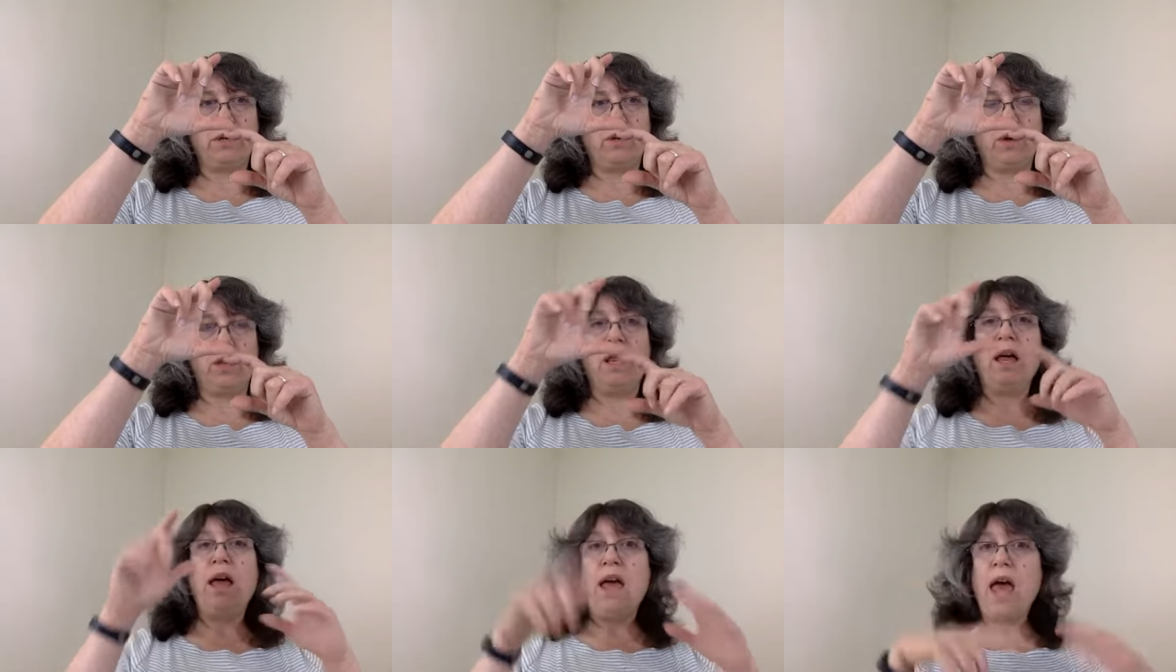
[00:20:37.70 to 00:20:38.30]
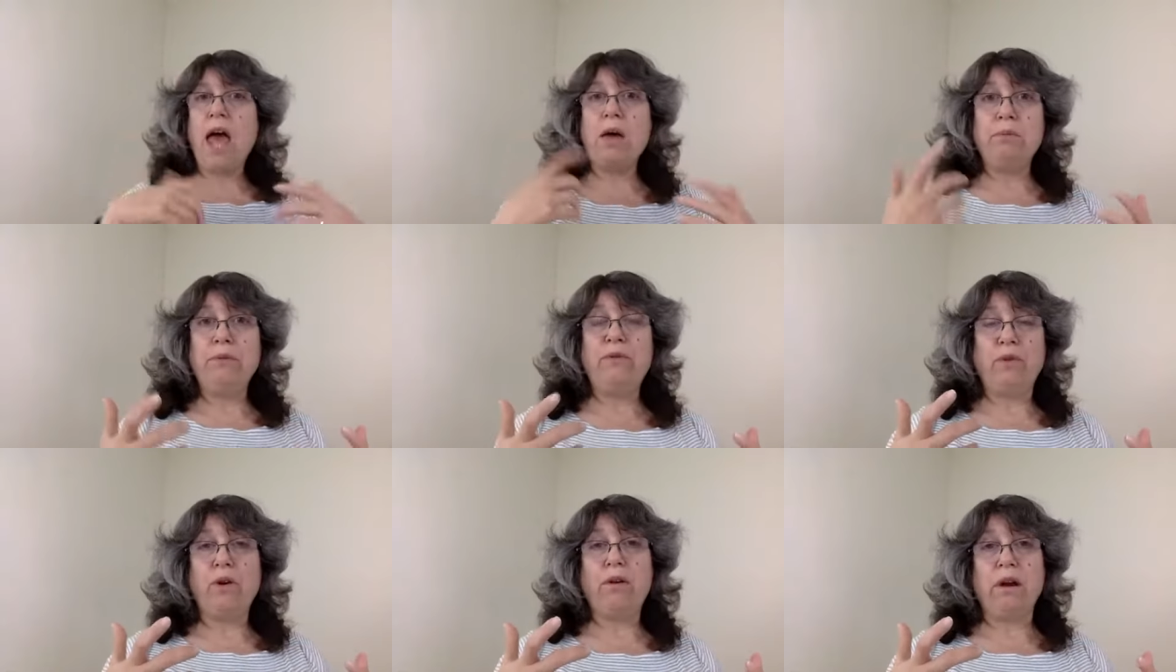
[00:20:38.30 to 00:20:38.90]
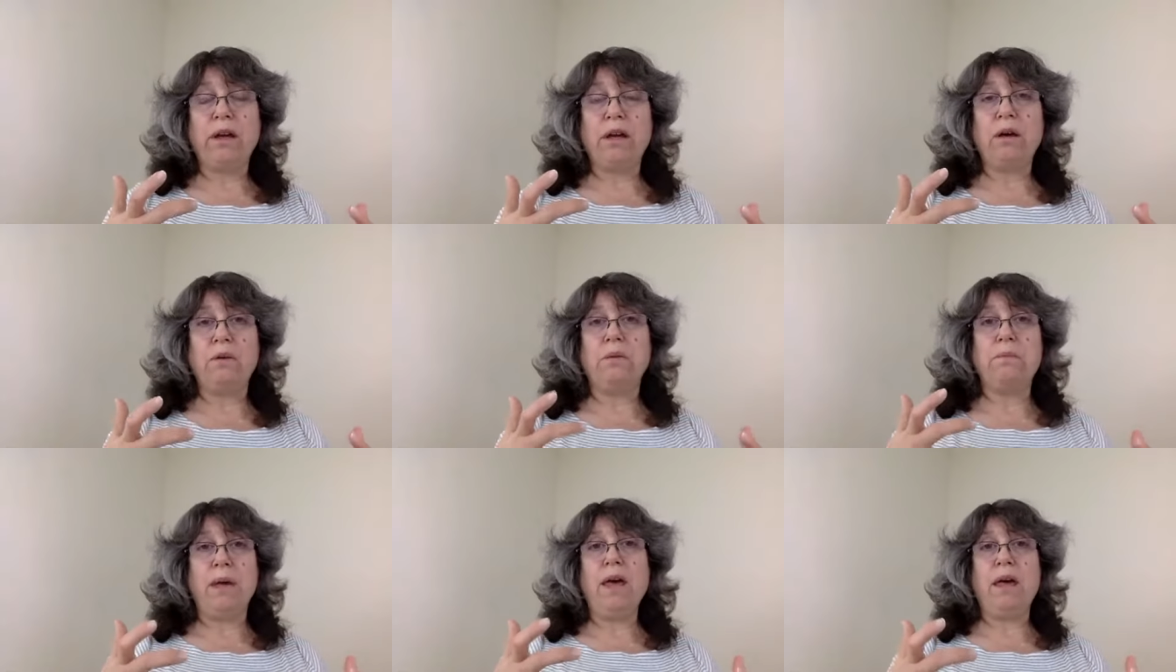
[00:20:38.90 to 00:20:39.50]
oil, and before I go
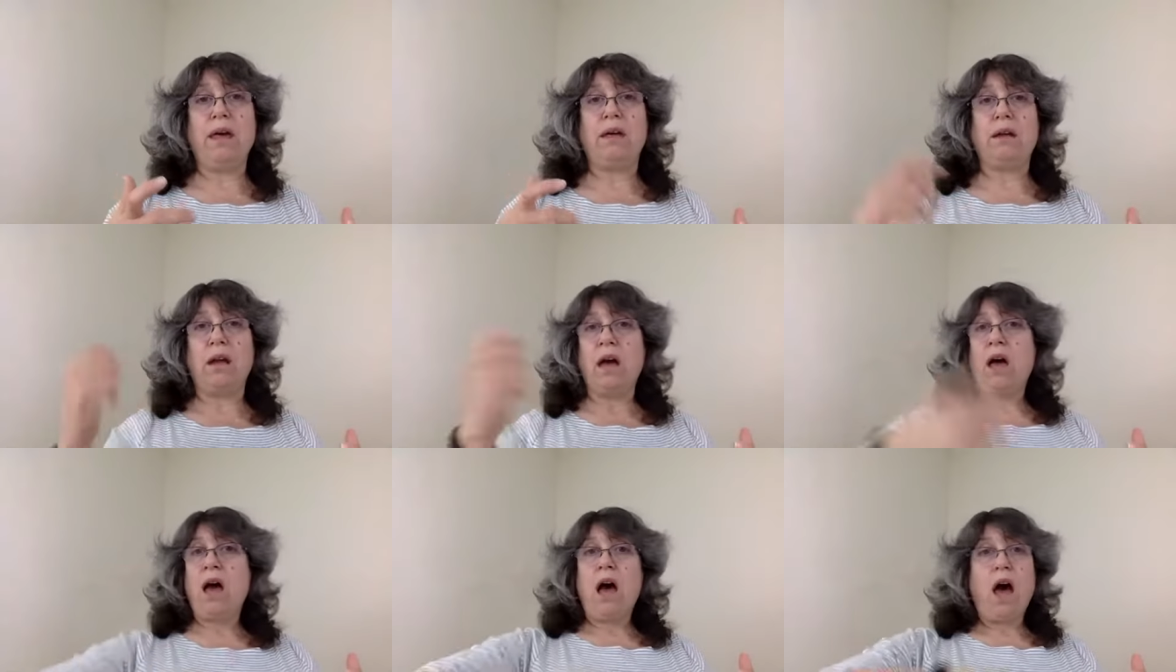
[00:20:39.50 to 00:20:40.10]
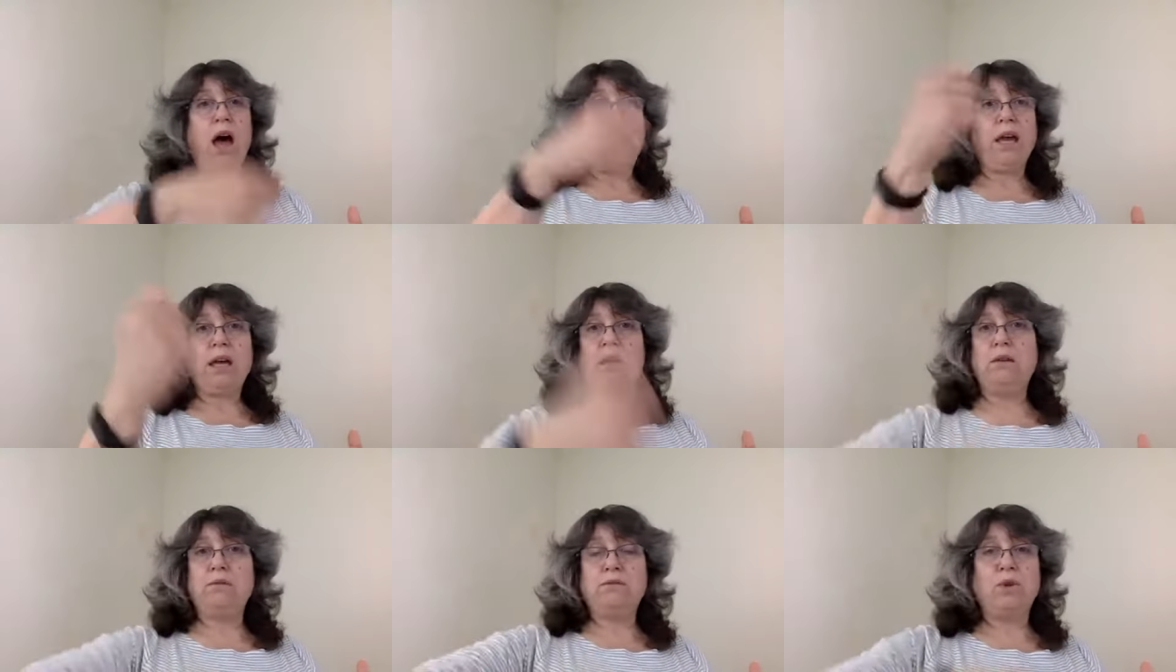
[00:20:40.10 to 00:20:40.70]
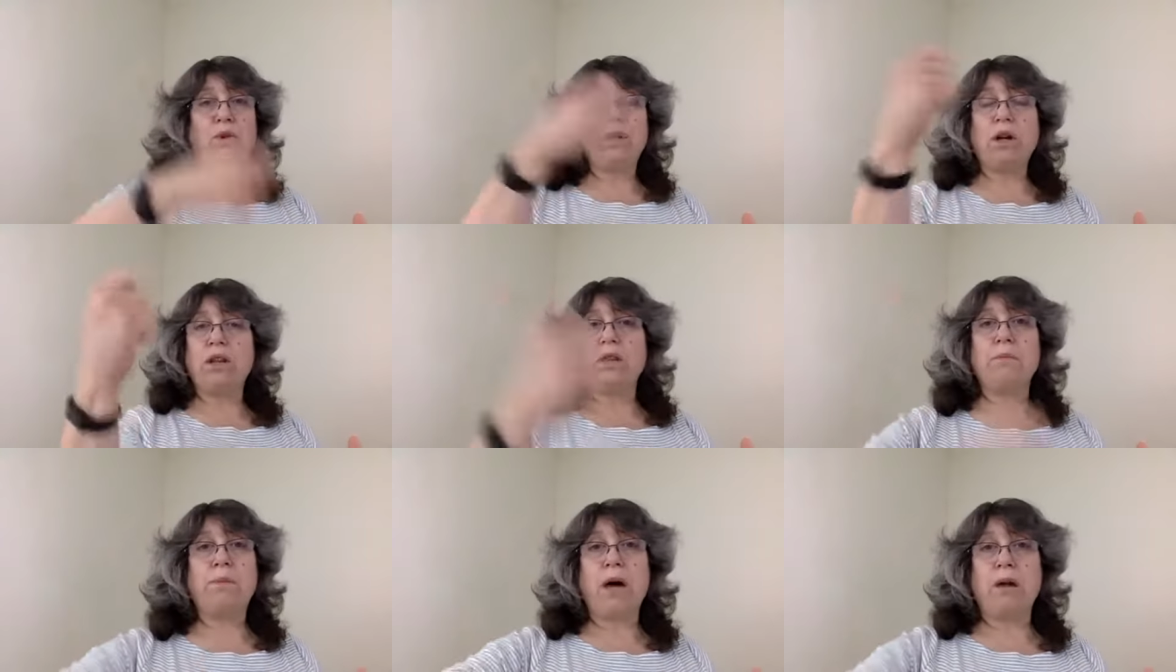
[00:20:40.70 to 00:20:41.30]
to bed, I roll it
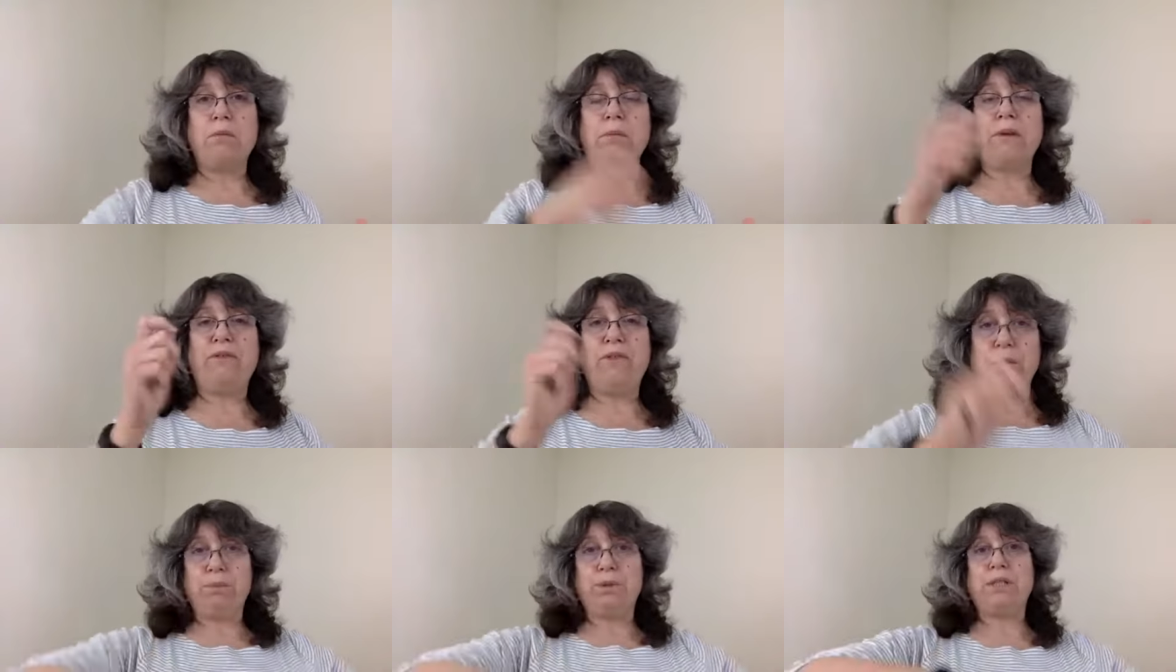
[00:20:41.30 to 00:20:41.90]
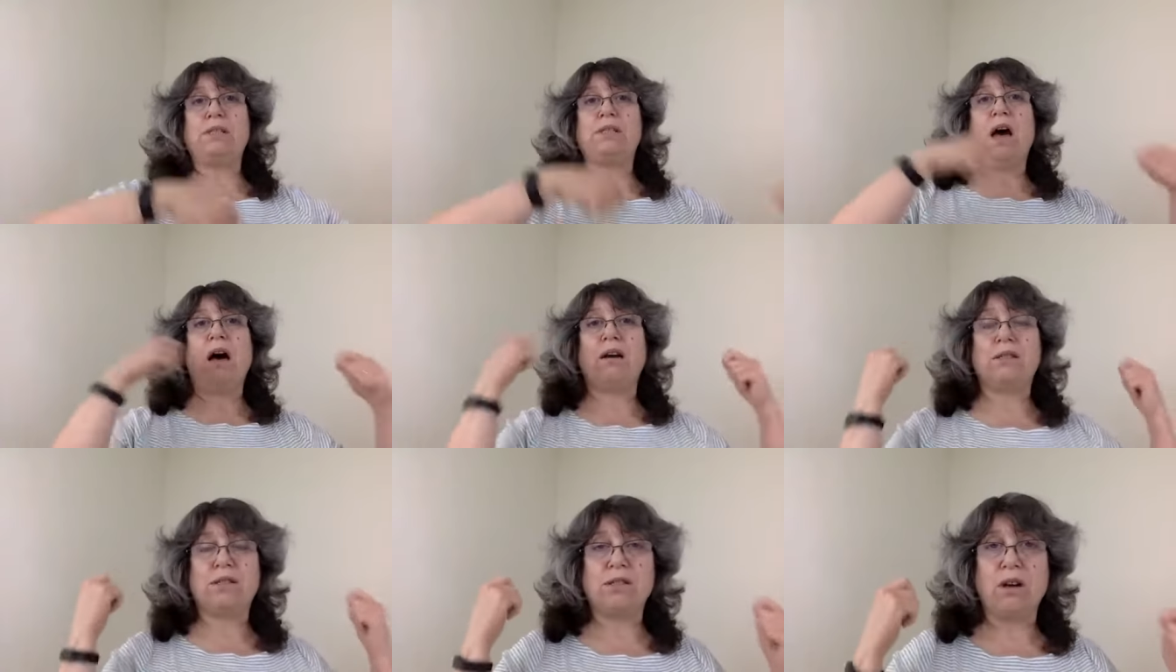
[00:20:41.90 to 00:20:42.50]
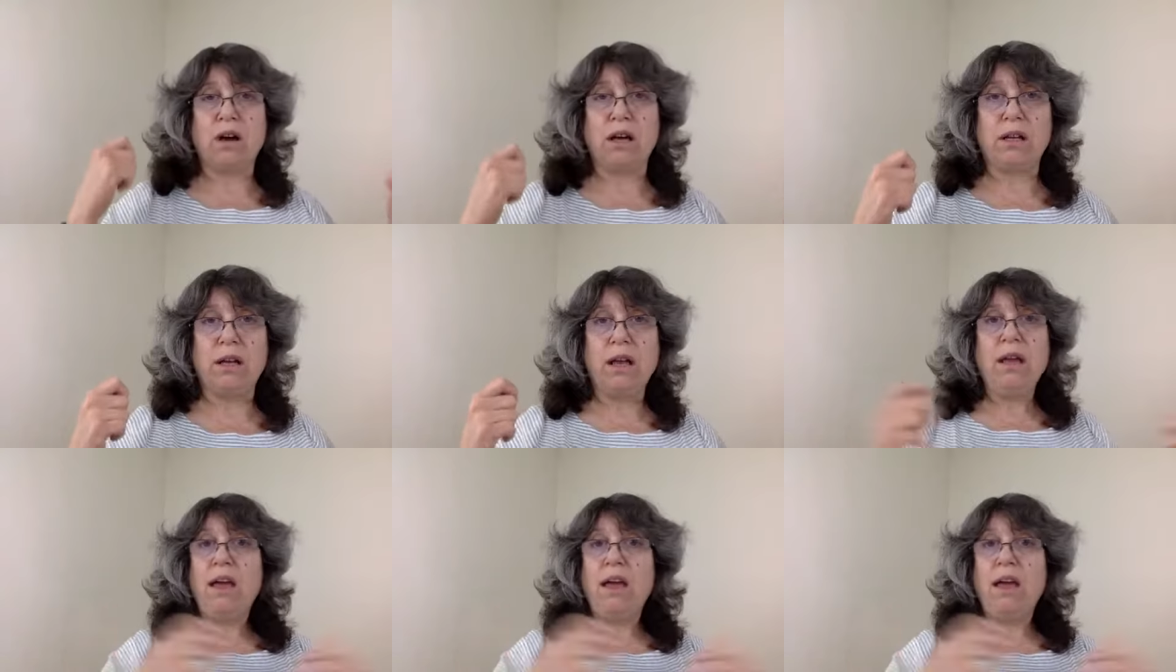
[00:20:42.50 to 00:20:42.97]
on the bottom of my feet, put socks on,